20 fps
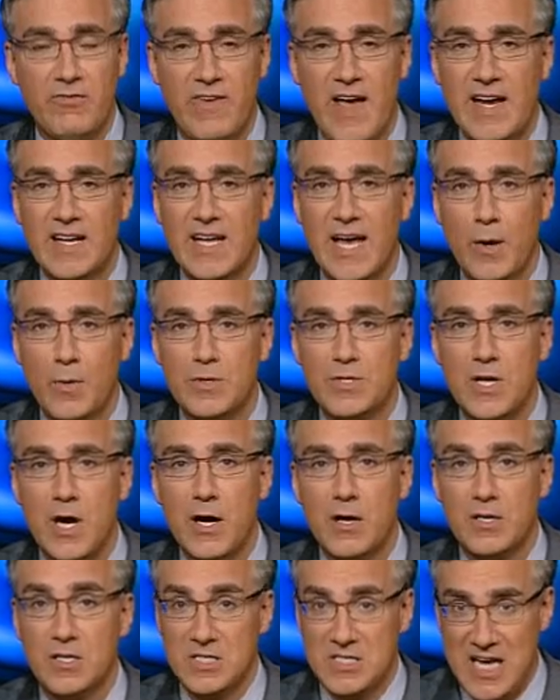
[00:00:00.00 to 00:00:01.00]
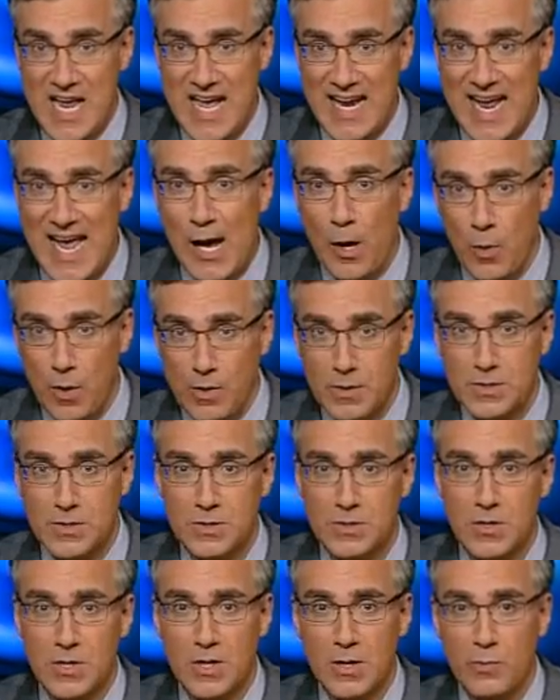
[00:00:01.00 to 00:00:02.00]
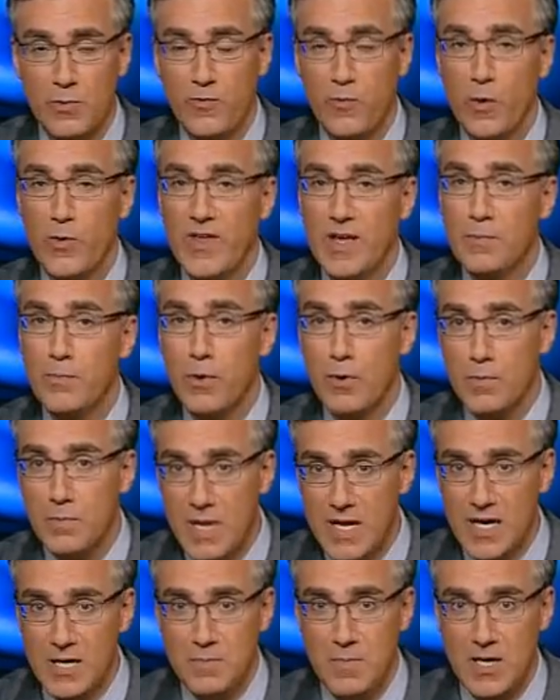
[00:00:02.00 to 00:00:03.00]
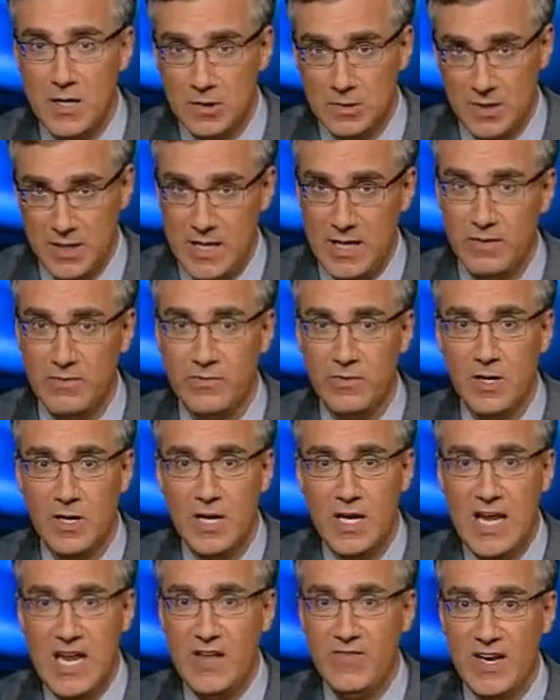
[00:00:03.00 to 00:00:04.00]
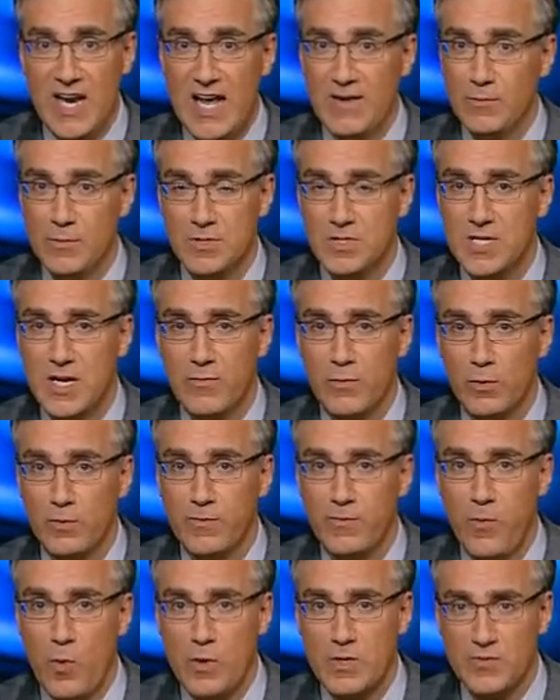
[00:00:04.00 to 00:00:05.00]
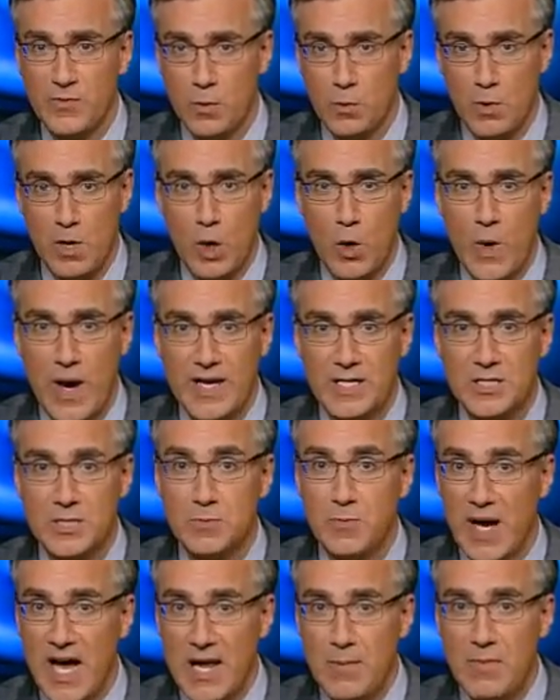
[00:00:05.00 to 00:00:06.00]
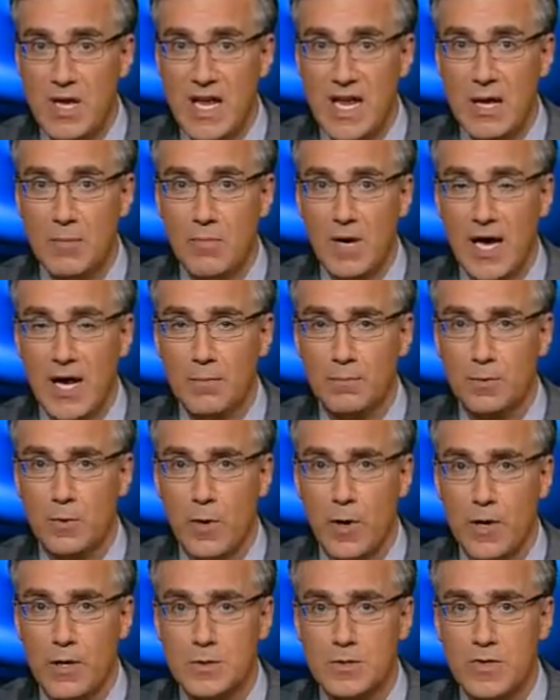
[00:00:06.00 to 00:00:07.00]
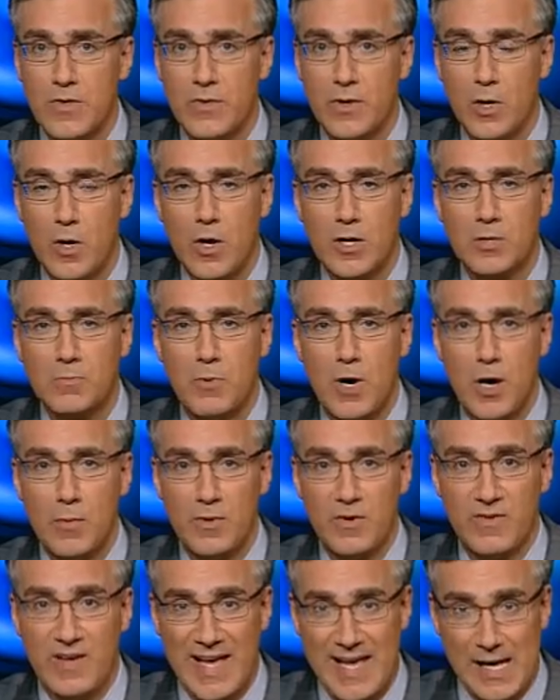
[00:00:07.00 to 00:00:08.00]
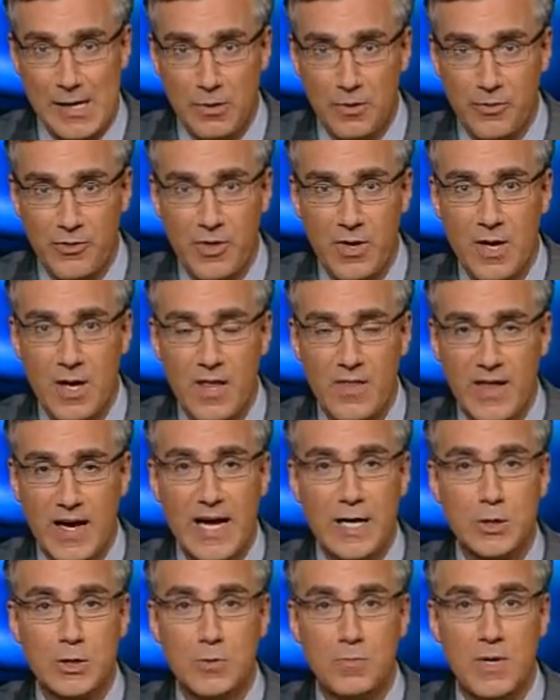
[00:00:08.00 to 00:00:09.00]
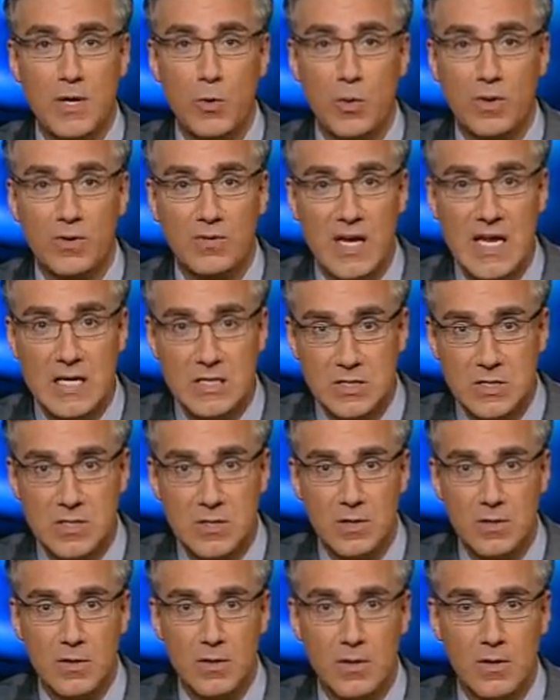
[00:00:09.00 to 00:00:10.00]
In fact, I was there 10 hours before they permitted me to leave, even after several forceful requests by me and my employers to the New York Department of Health that I should be released.